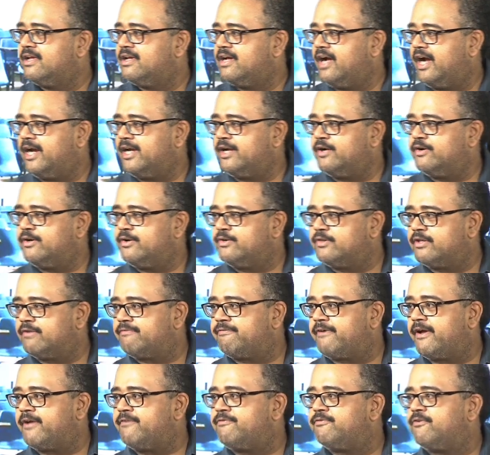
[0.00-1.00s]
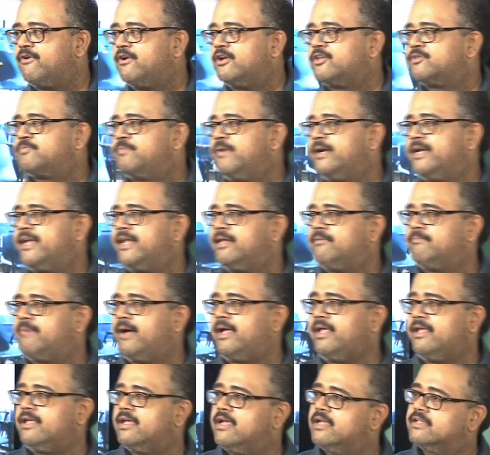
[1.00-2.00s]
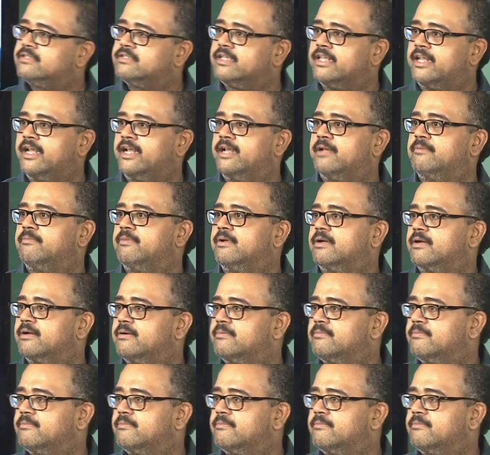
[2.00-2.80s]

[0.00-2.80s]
and you do the 5-fold splitting by serial number,